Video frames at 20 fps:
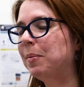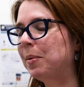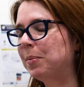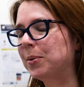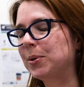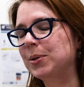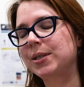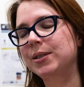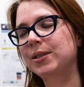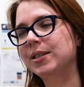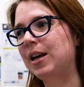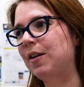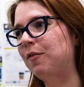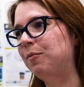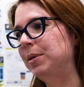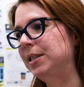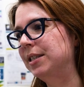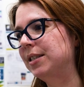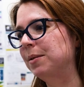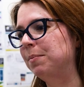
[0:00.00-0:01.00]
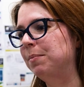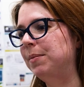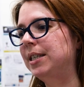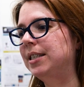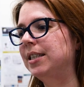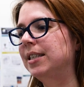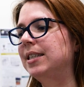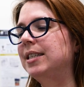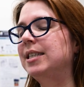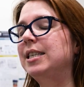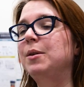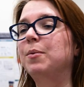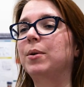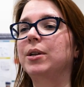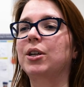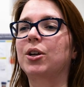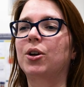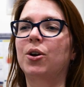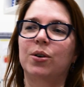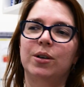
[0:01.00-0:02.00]
proposals have been submitted, see what
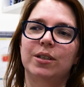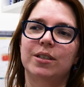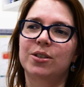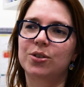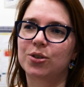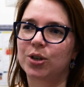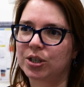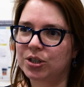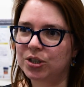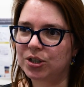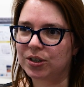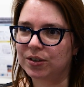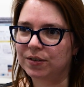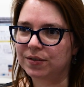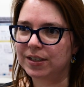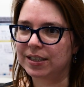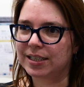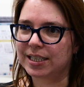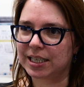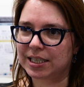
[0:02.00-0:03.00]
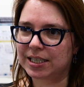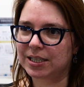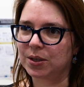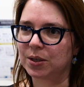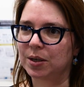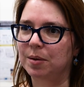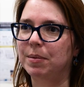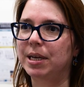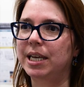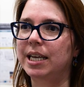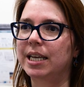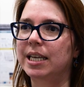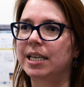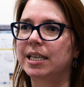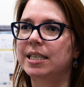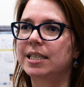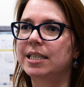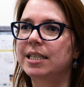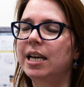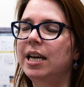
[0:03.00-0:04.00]
the current structure of the
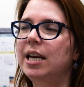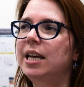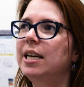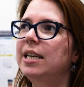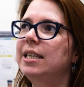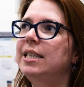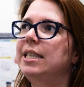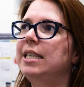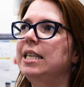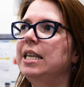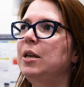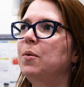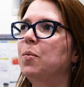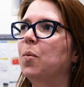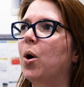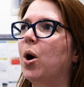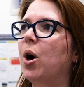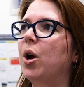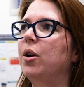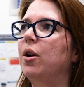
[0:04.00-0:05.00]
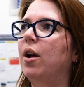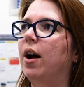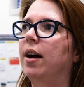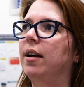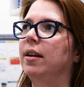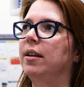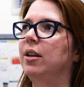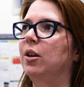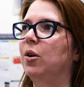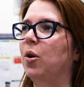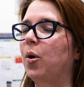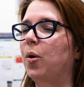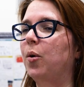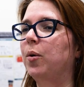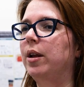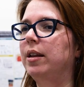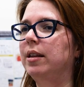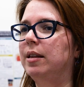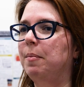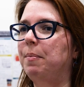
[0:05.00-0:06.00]
taxonomy is, see what,
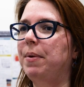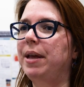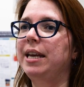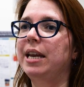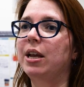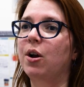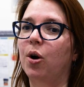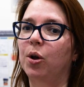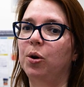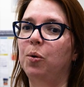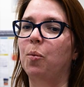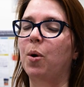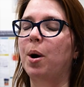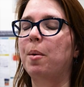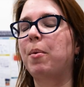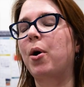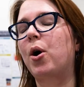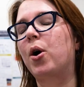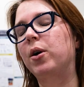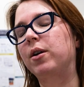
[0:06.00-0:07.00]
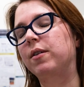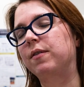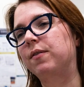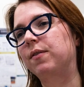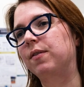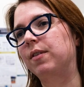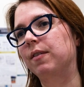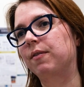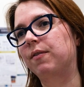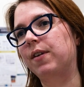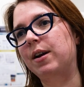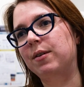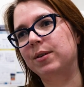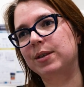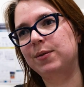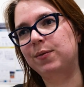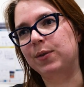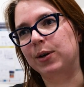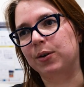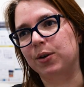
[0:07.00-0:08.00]
depending on what part of the
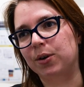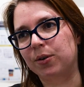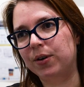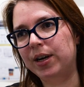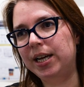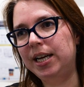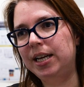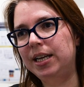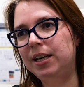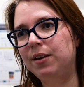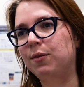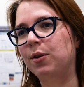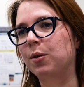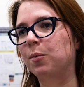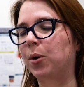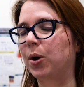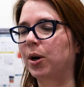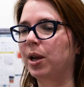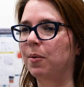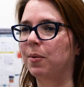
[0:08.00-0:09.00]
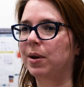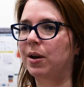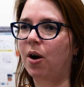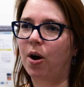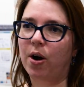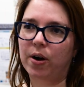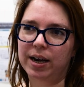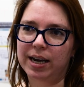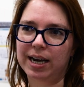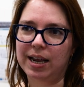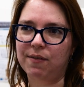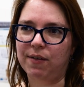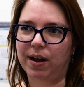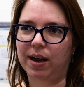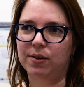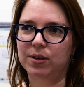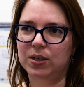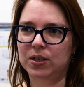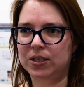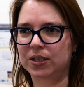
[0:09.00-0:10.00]
virus sphere you're in, if you're working with RNA
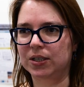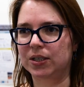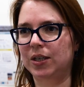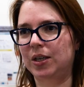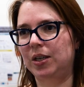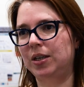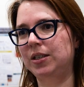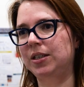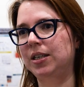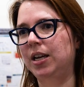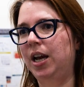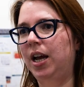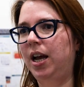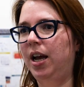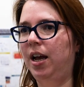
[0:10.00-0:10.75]
viruses,